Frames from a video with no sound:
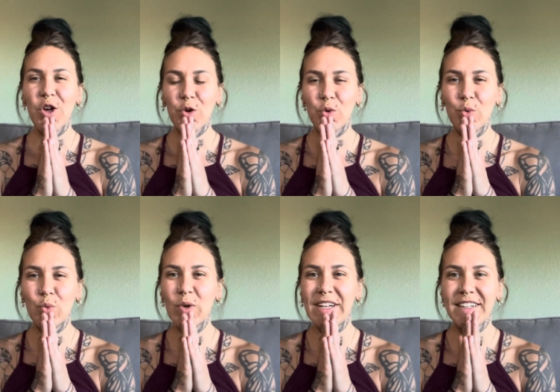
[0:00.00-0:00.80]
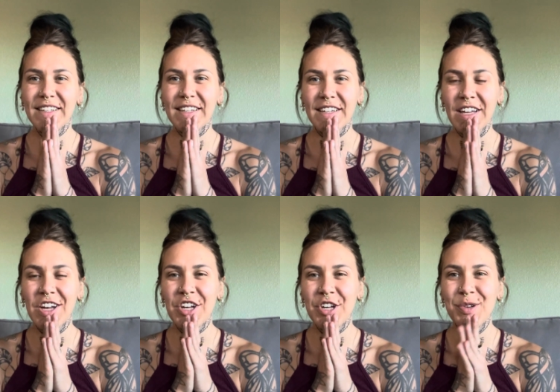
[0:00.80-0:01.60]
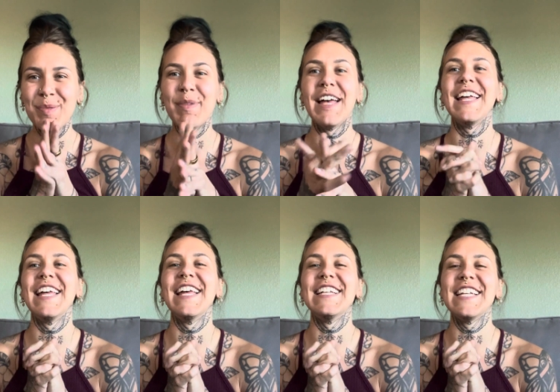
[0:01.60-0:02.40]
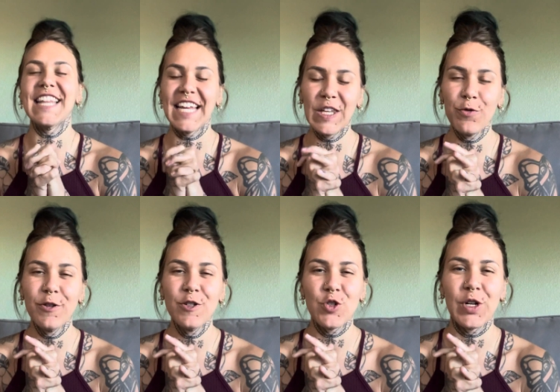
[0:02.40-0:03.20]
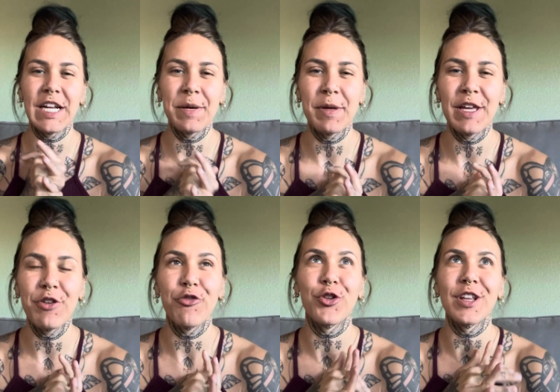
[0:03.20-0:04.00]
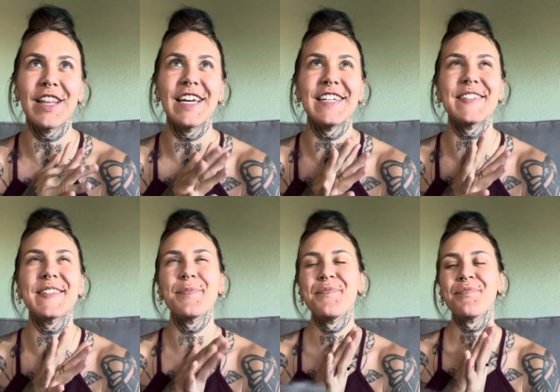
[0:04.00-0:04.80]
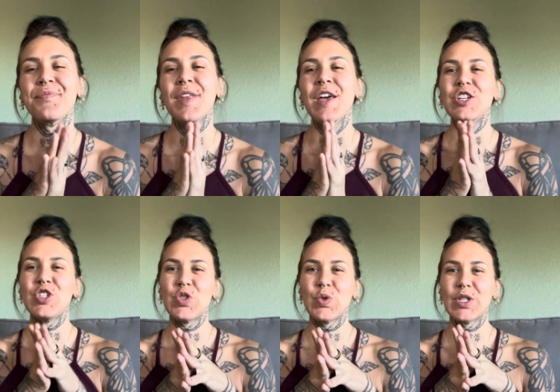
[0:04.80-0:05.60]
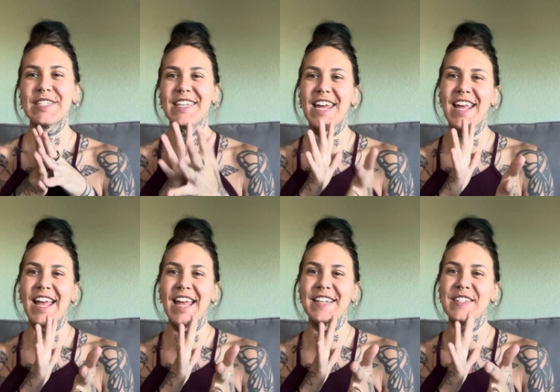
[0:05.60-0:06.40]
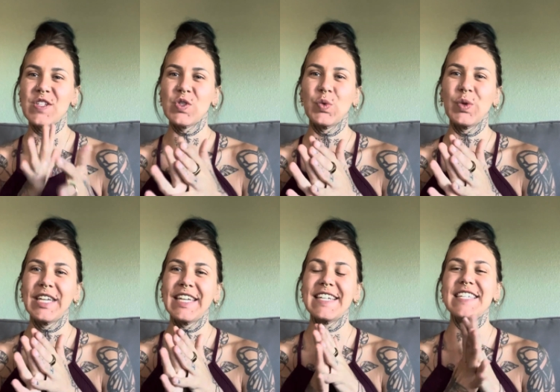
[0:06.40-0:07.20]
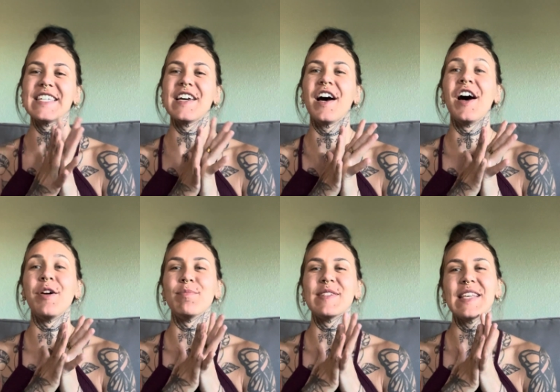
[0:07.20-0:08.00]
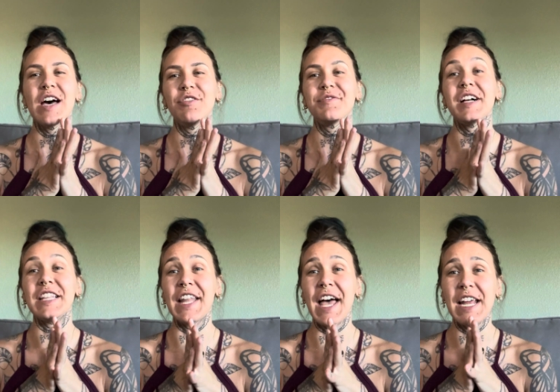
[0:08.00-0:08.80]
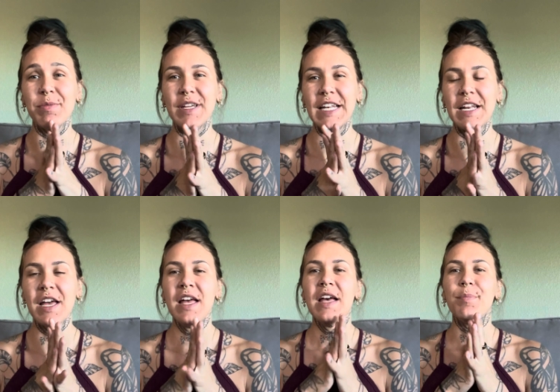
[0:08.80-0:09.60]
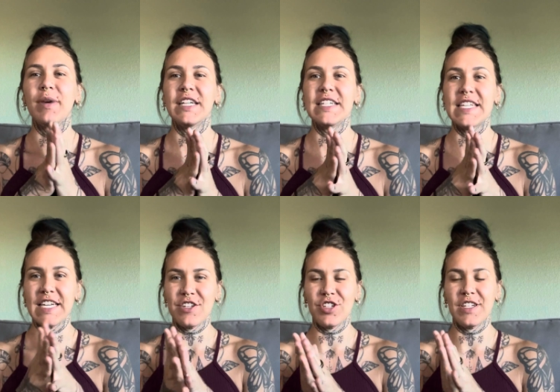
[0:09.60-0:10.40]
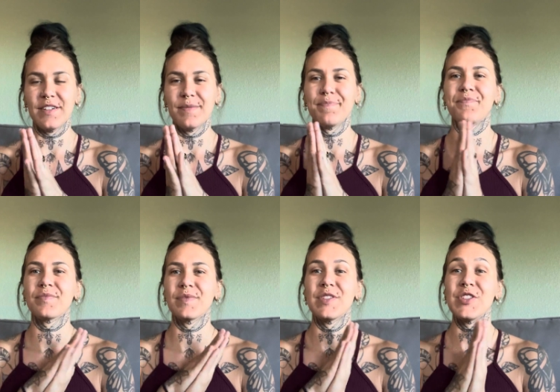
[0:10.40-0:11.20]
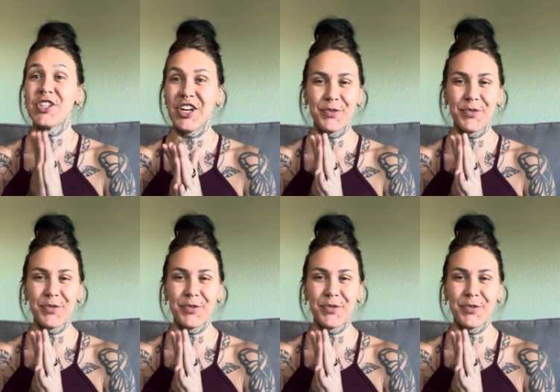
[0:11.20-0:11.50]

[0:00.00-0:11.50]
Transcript: Welcome, and thank you for joining me for this short and sweet self-alignment meditation. So